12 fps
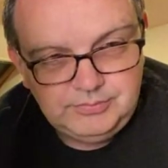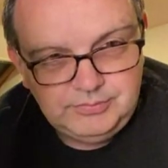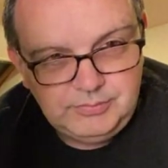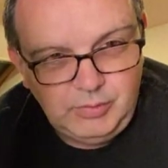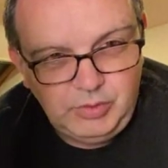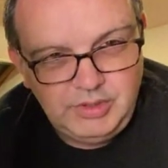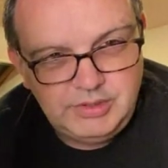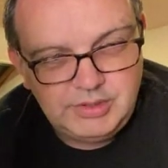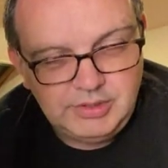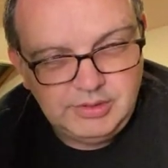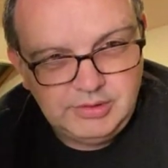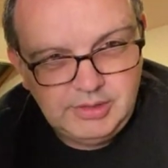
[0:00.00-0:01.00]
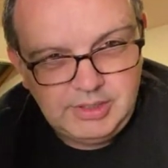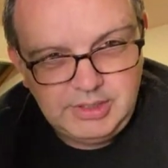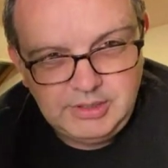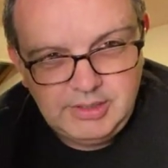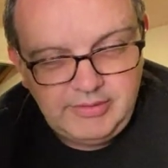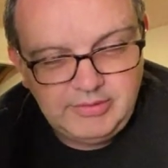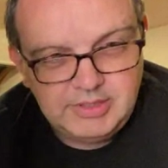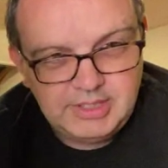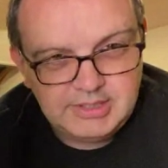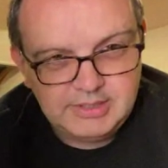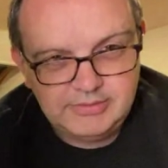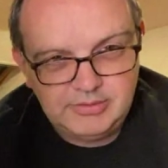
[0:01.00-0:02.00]
Well, it used to. I haven't
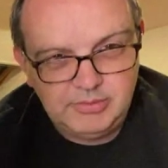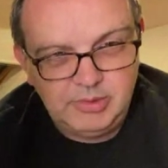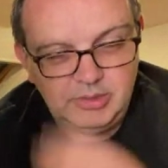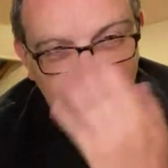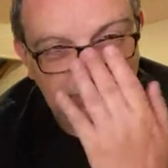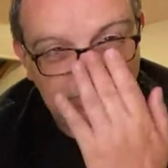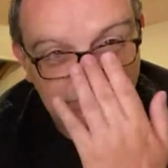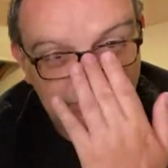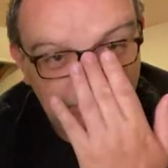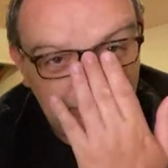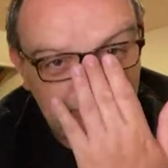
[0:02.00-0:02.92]
tested it for a while, but it should do.